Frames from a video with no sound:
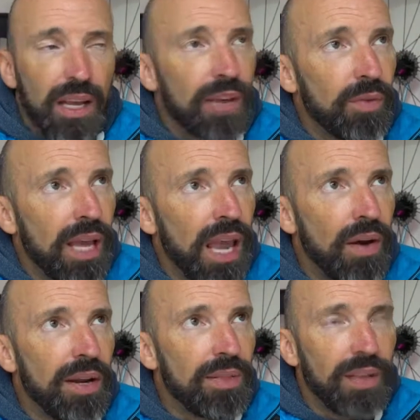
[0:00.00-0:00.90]
If we hear
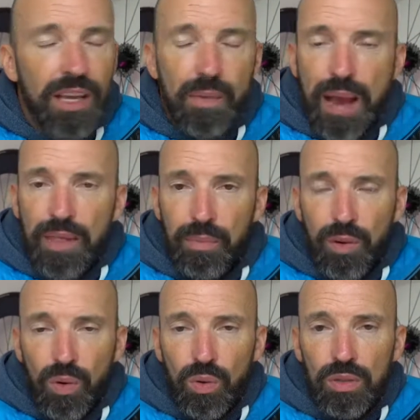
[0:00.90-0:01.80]
anything about the
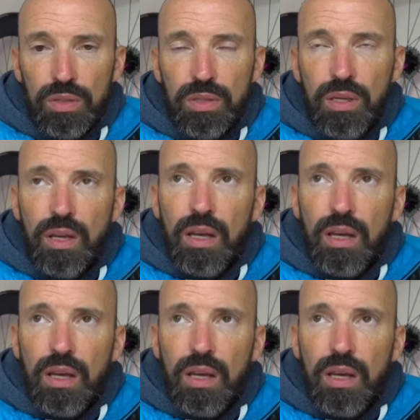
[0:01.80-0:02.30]
pools